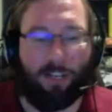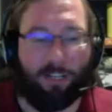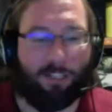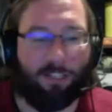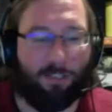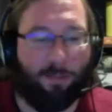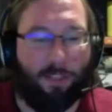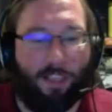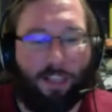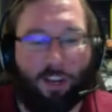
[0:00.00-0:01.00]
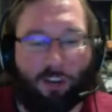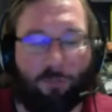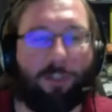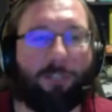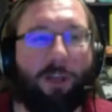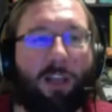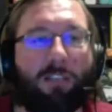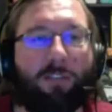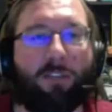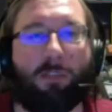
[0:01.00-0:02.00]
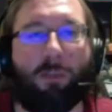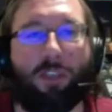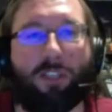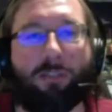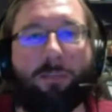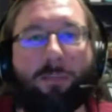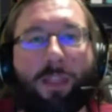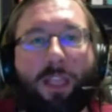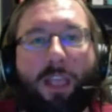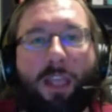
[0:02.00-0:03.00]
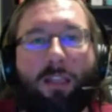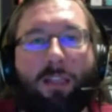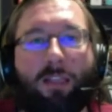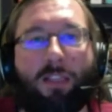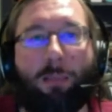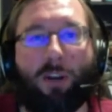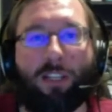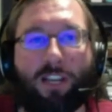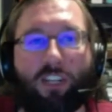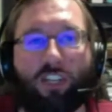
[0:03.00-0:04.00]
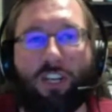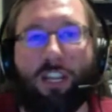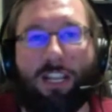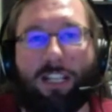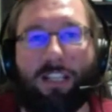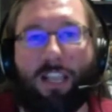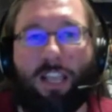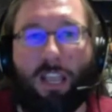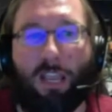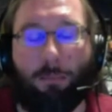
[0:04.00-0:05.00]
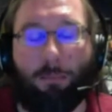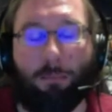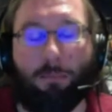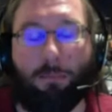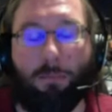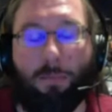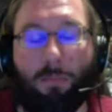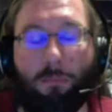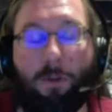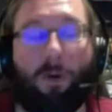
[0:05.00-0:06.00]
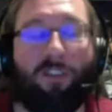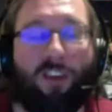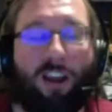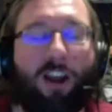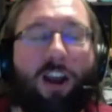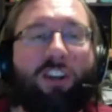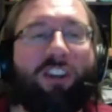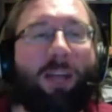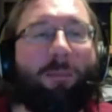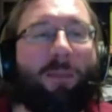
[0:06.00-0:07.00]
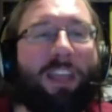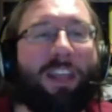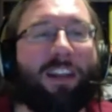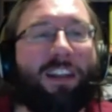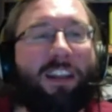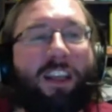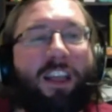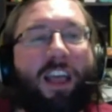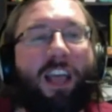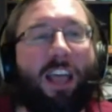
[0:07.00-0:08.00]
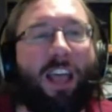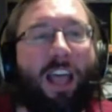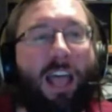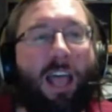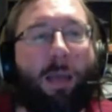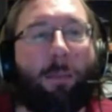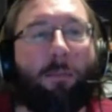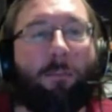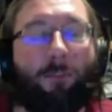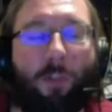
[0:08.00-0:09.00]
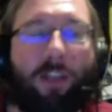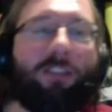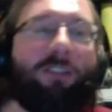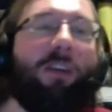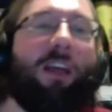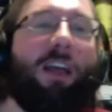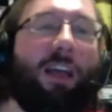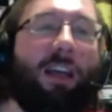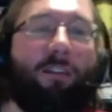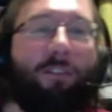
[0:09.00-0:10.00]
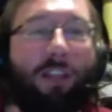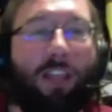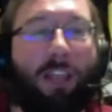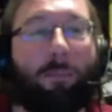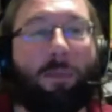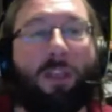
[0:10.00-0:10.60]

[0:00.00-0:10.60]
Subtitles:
it's government spies versus the mythos. The Borderless Connection is a very, very large campaign for that game,